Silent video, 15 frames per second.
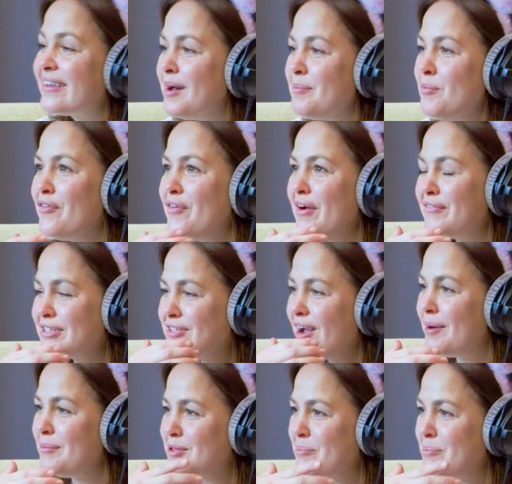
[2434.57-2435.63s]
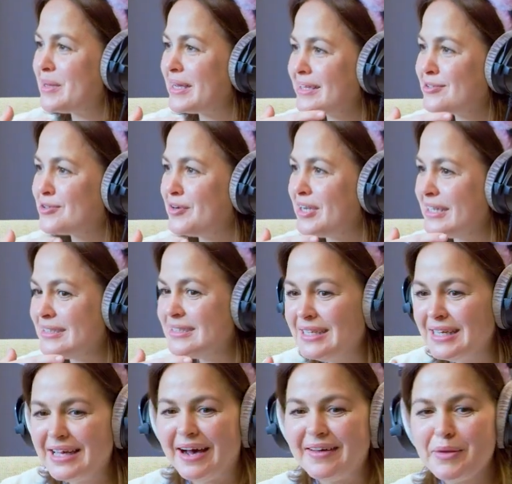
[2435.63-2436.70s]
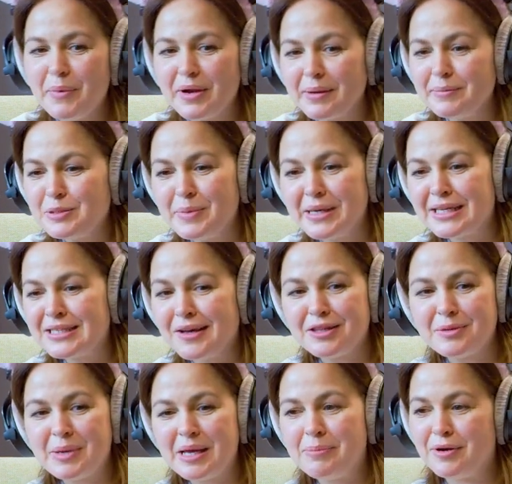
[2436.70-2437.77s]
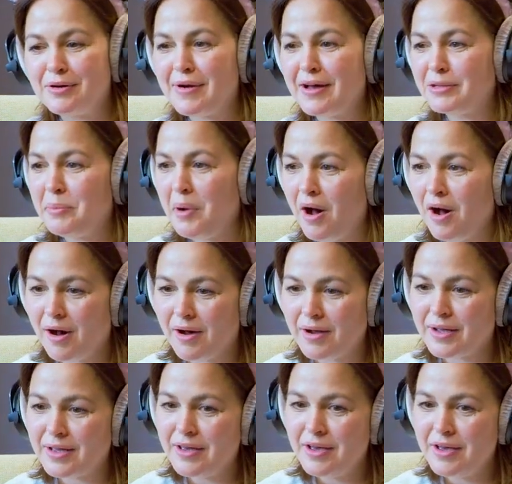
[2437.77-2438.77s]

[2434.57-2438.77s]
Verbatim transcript: come off every time with the biggest grin. And then when I'm speaking to other people around the park,